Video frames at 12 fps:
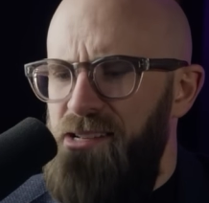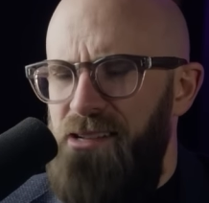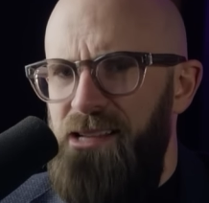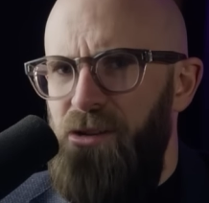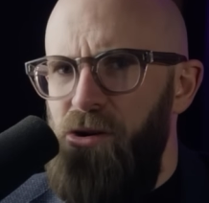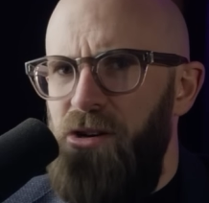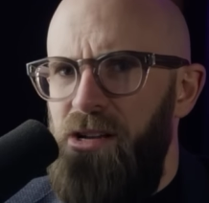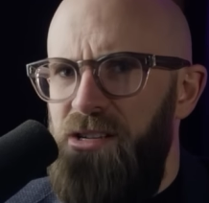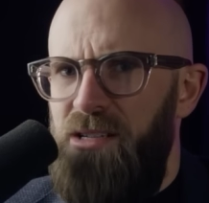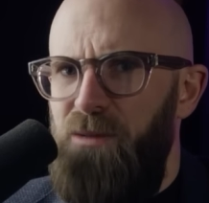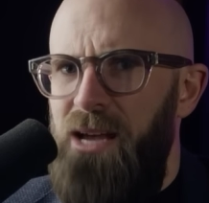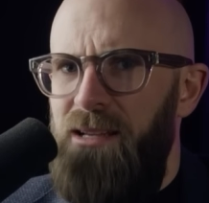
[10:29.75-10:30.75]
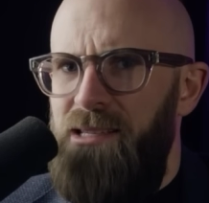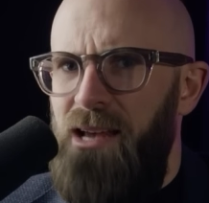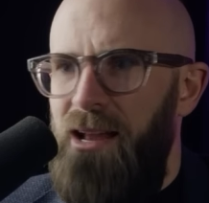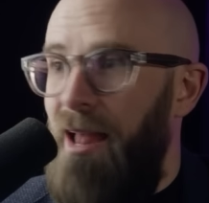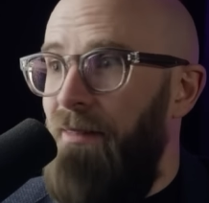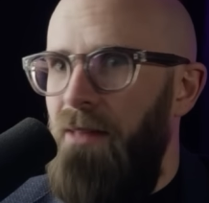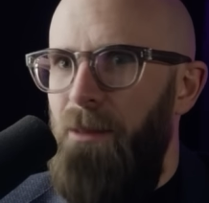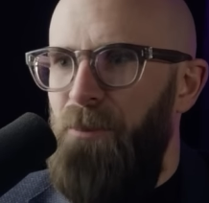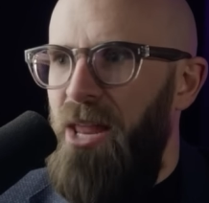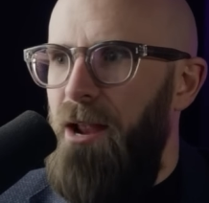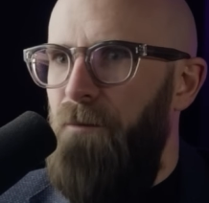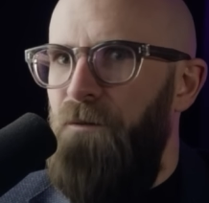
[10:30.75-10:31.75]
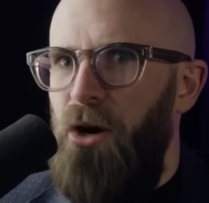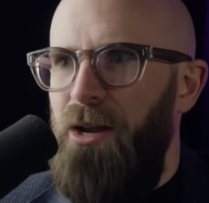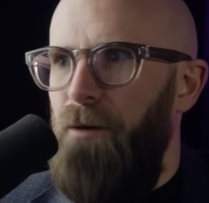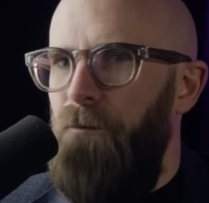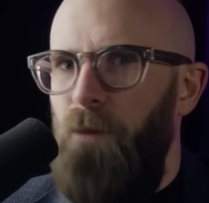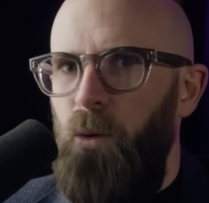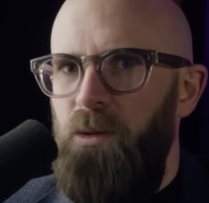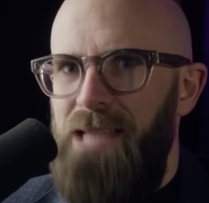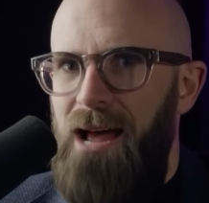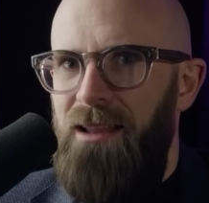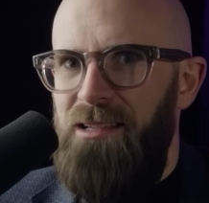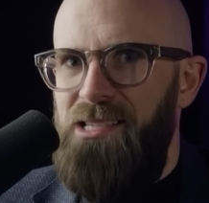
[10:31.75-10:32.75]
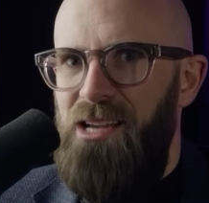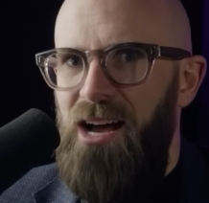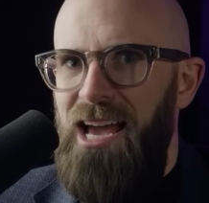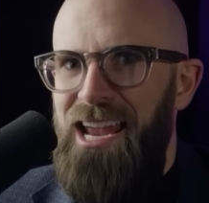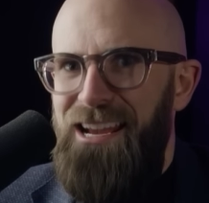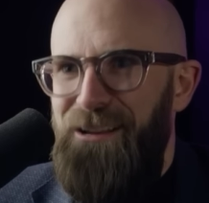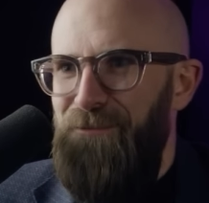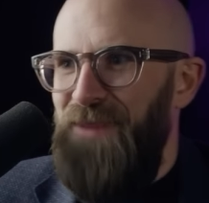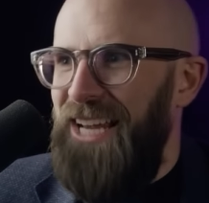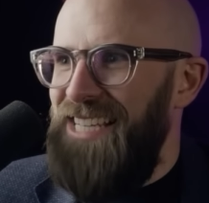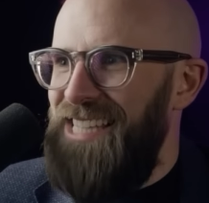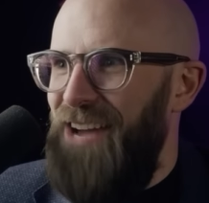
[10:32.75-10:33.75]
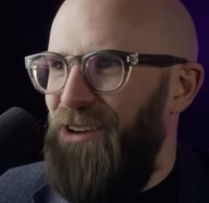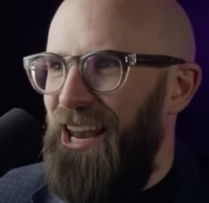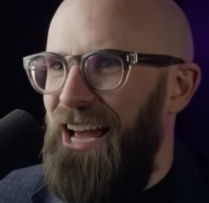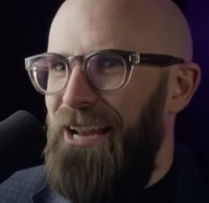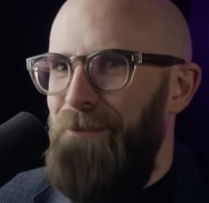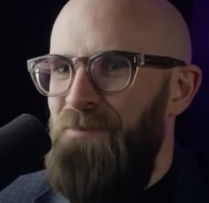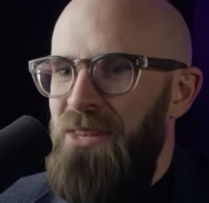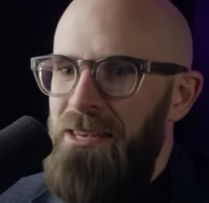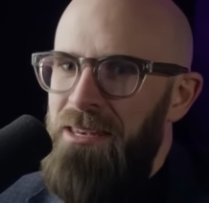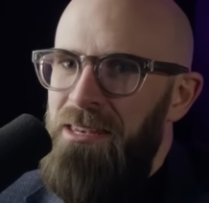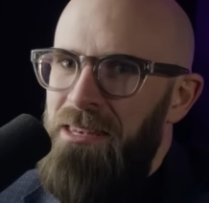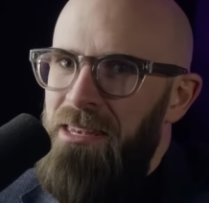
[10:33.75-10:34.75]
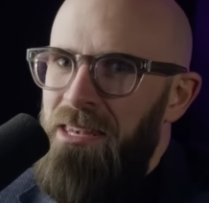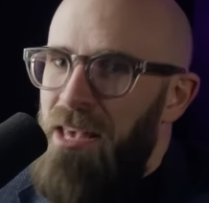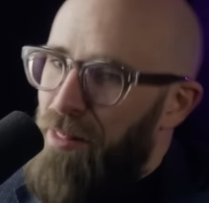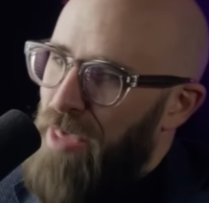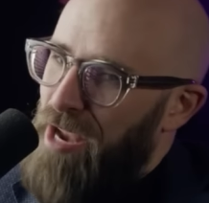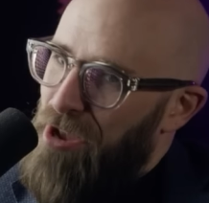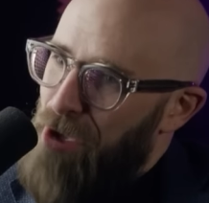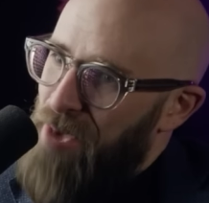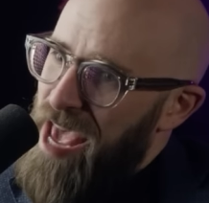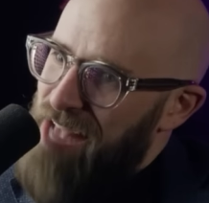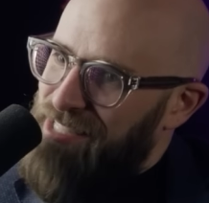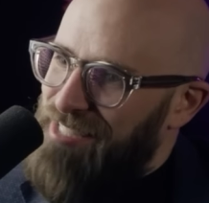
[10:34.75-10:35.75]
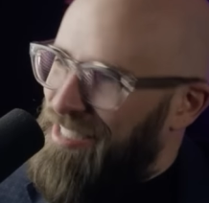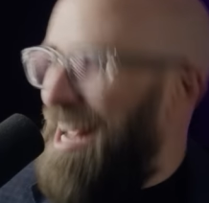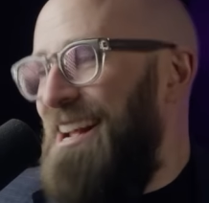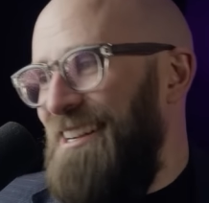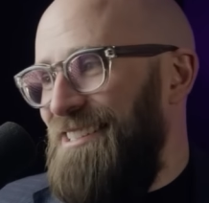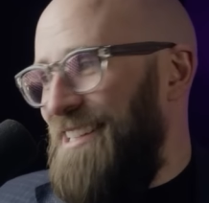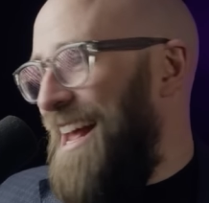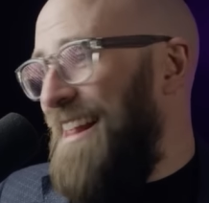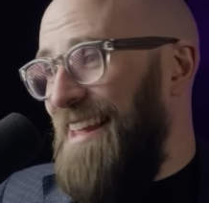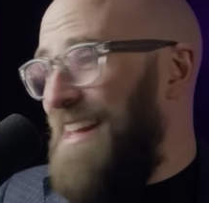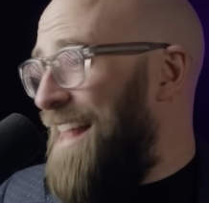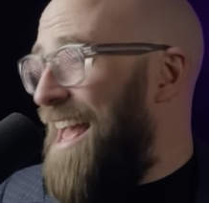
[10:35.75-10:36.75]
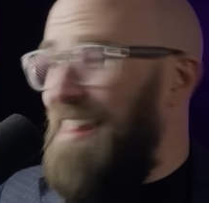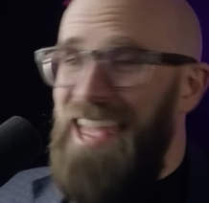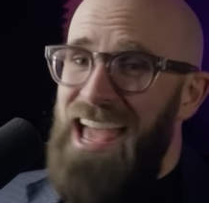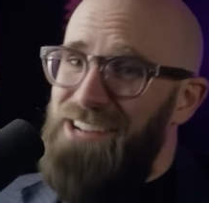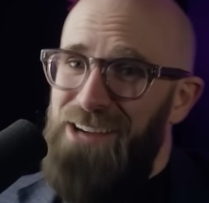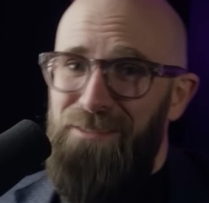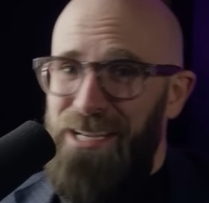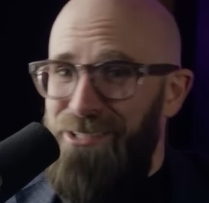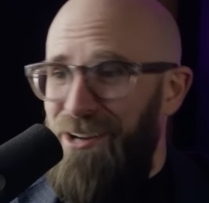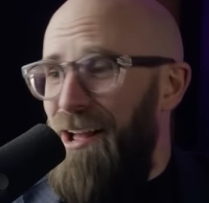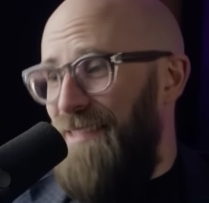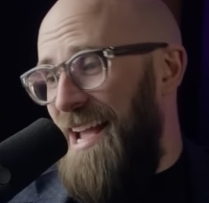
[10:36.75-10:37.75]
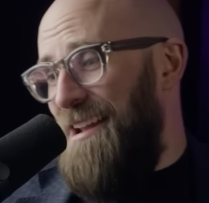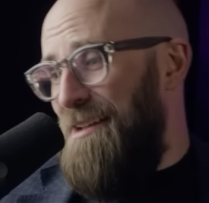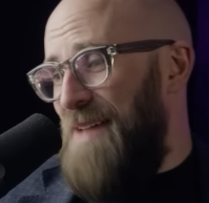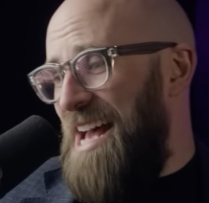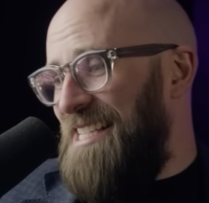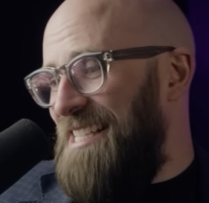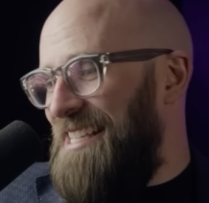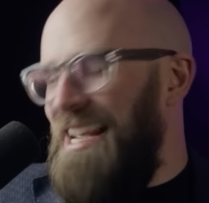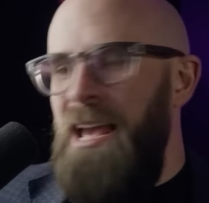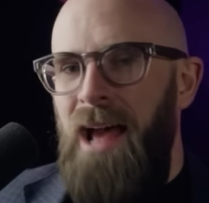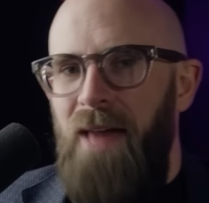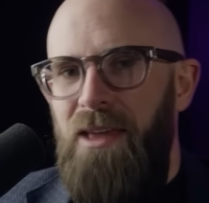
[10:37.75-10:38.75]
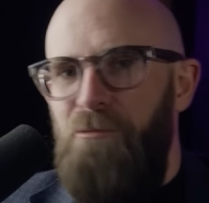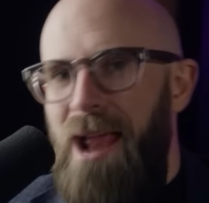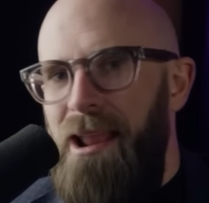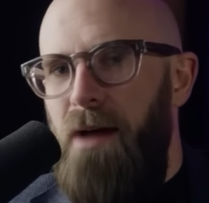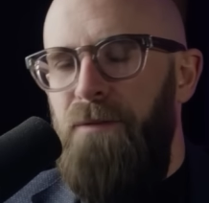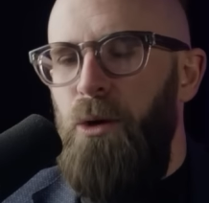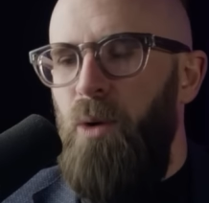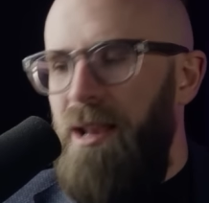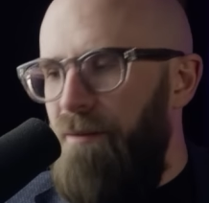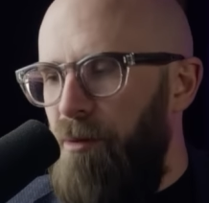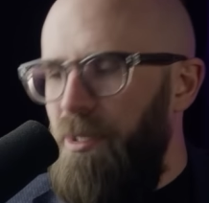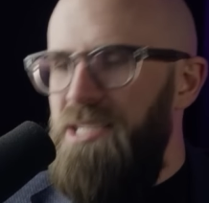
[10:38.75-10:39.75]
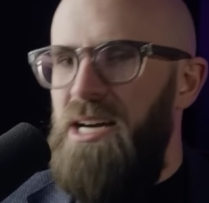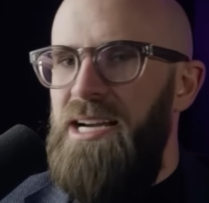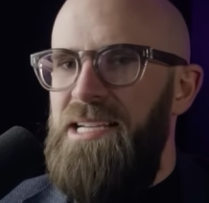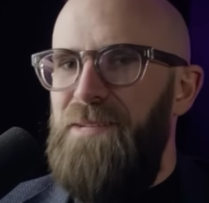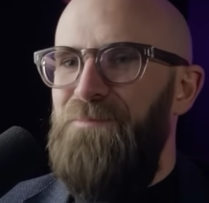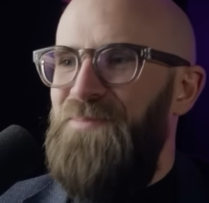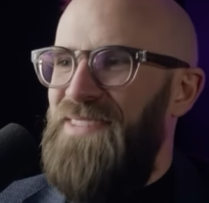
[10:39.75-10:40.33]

It's all good. Just wait your turn. And then the plane falls out of the sky because they were like, they know best. They're the air traffic control. They know best. And they ran out of fuel and everyone died.